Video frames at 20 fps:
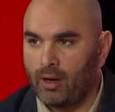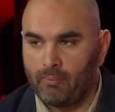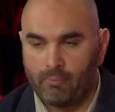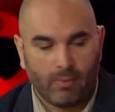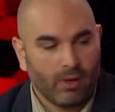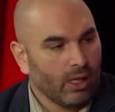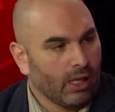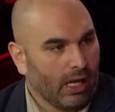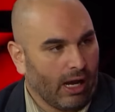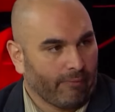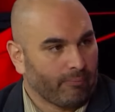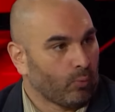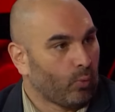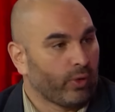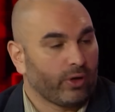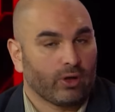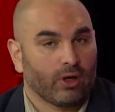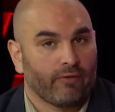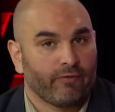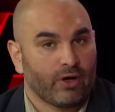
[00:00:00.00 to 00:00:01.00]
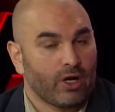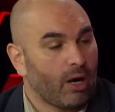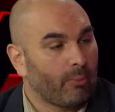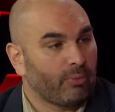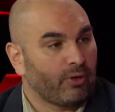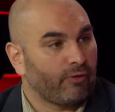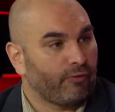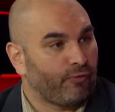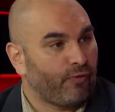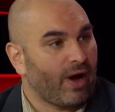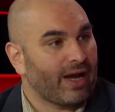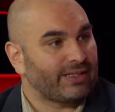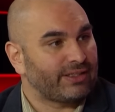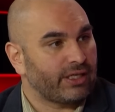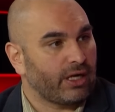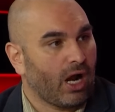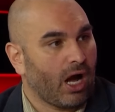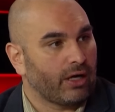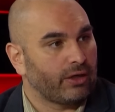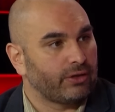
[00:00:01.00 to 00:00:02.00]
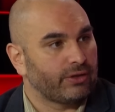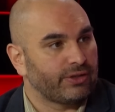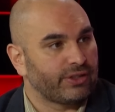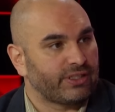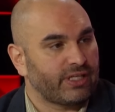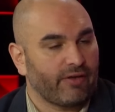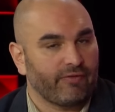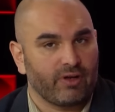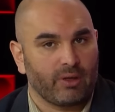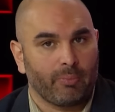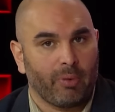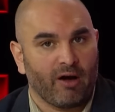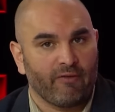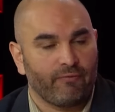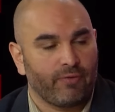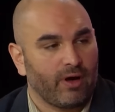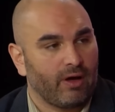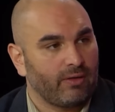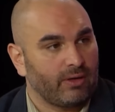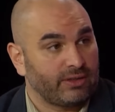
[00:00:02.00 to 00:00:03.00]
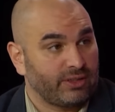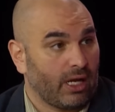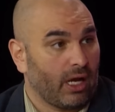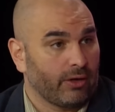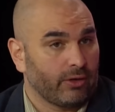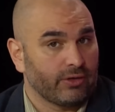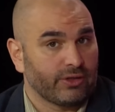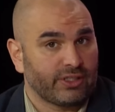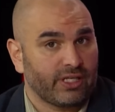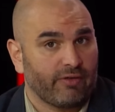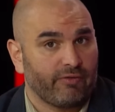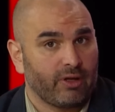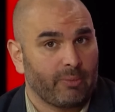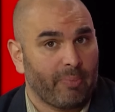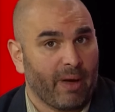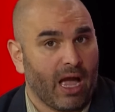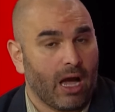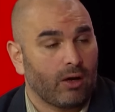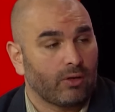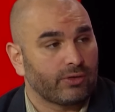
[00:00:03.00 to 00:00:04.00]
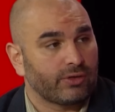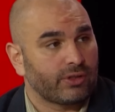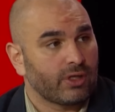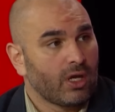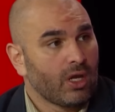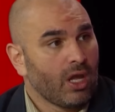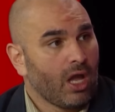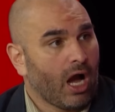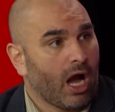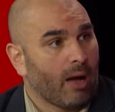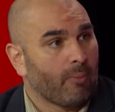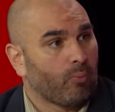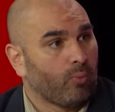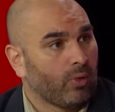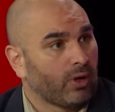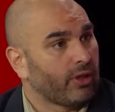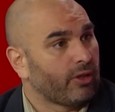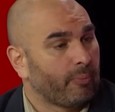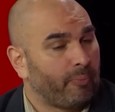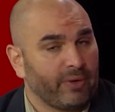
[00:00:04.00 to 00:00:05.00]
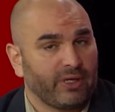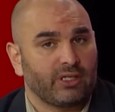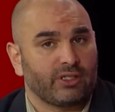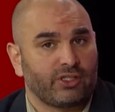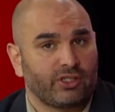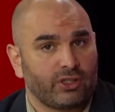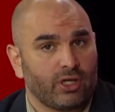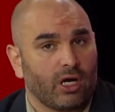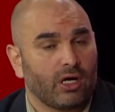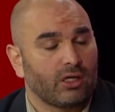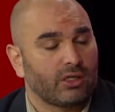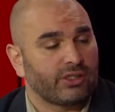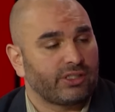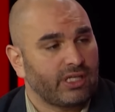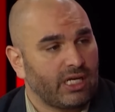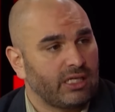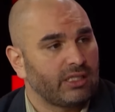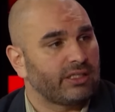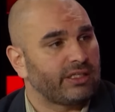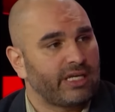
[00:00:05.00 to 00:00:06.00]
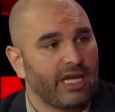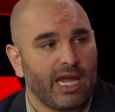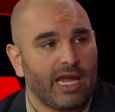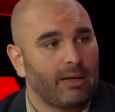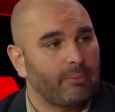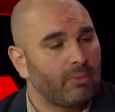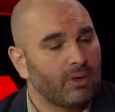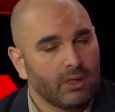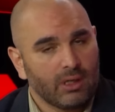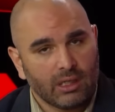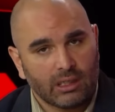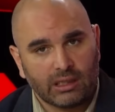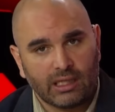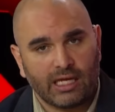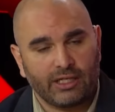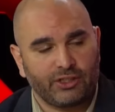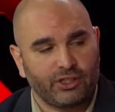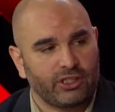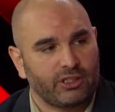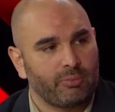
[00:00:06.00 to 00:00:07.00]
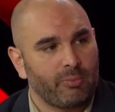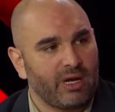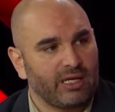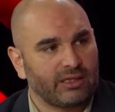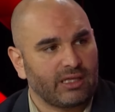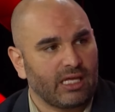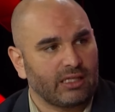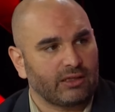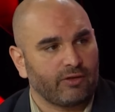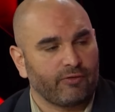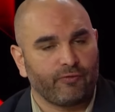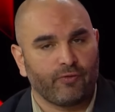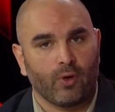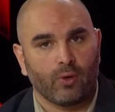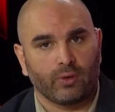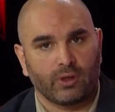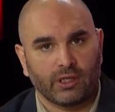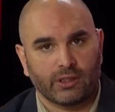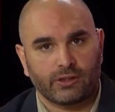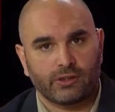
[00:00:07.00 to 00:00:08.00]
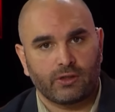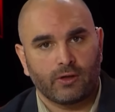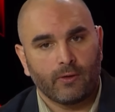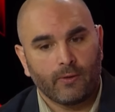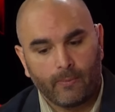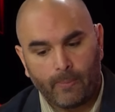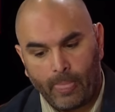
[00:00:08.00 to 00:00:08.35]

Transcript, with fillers: I'm, I'm winner of a number of fights at 170, yeah. 170 pounds. I'm one of the biggest stars in the game. Let's just make that the focus.